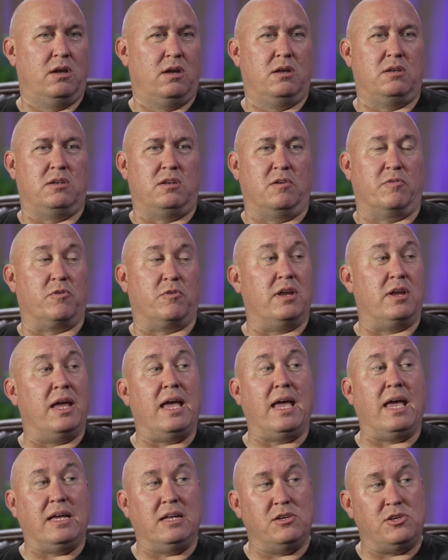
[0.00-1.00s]
different
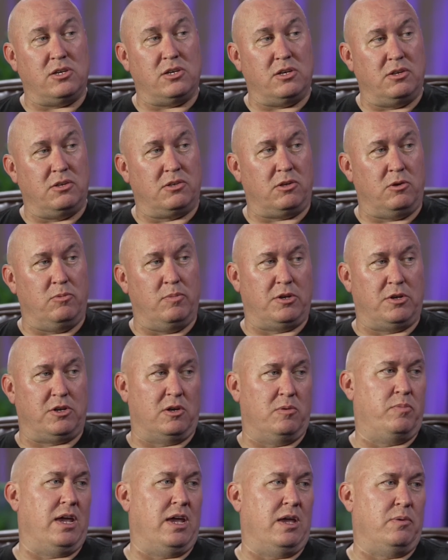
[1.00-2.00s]
ages? You mentioned
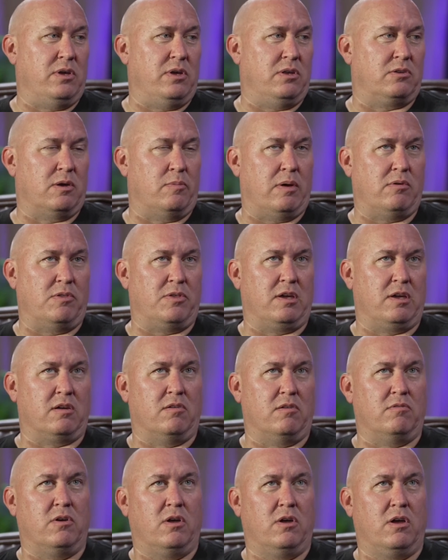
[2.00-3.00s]
babies, so that made me think
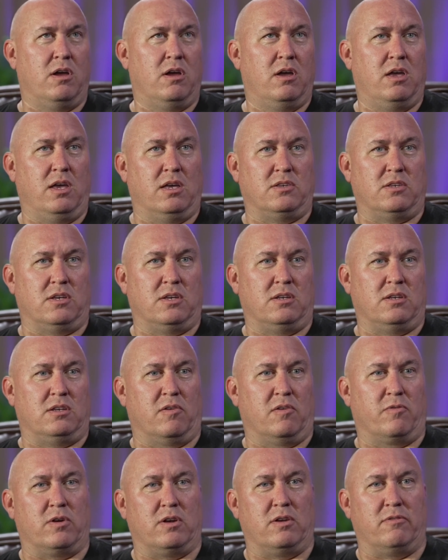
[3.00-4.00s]
of, is it
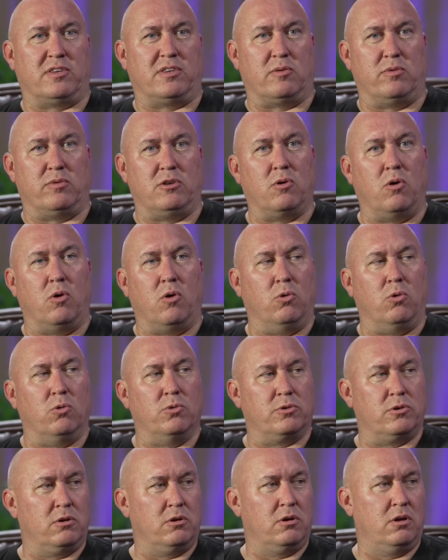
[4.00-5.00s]
different if somebody's
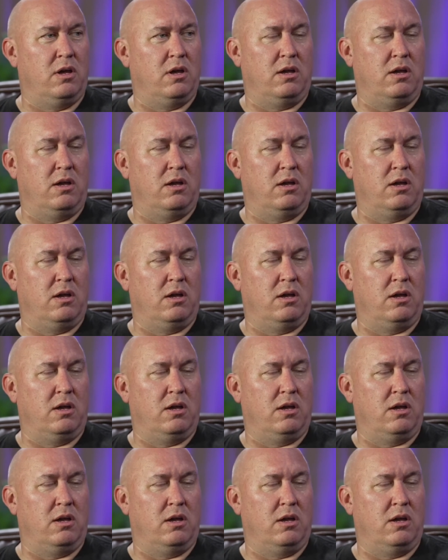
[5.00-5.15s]
older?